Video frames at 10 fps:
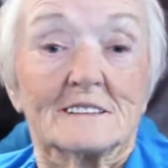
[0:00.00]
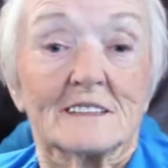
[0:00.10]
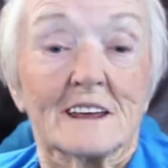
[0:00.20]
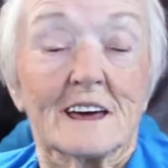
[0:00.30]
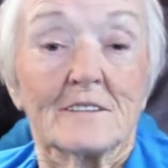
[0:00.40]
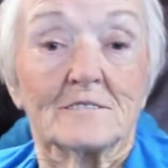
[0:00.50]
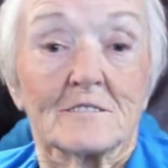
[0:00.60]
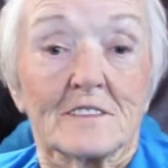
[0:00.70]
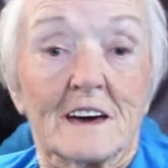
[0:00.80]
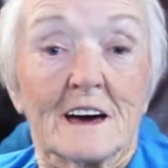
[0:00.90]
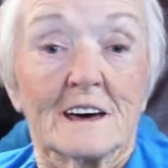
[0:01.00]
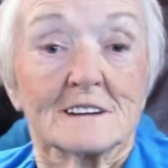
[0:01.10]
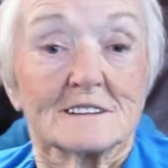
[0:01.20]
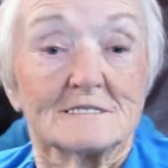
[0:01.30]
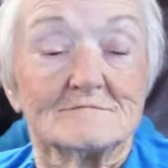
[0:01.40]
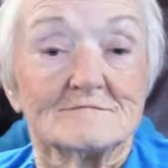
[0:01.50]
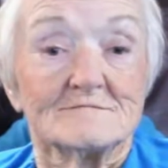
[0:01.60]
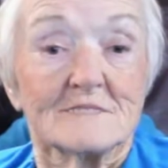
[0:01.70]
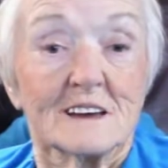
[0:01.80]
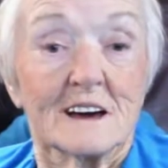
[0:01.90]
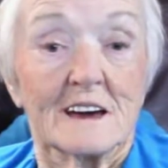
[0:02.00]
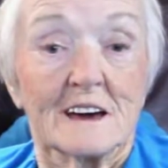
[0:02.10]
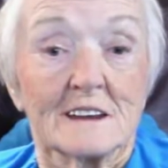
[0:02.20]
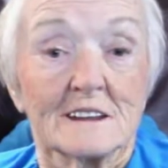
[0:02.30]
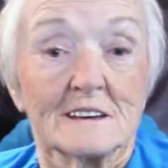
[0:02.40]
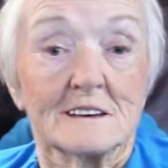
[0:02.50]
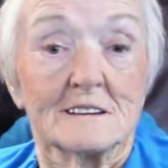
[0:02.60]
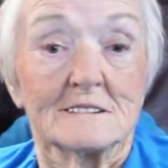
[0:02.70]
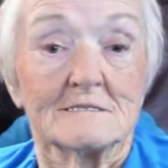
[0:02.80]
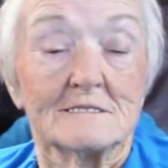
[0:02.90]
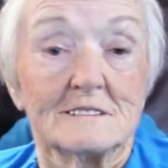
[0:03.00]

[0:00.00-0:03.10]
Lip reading: Then after that, I had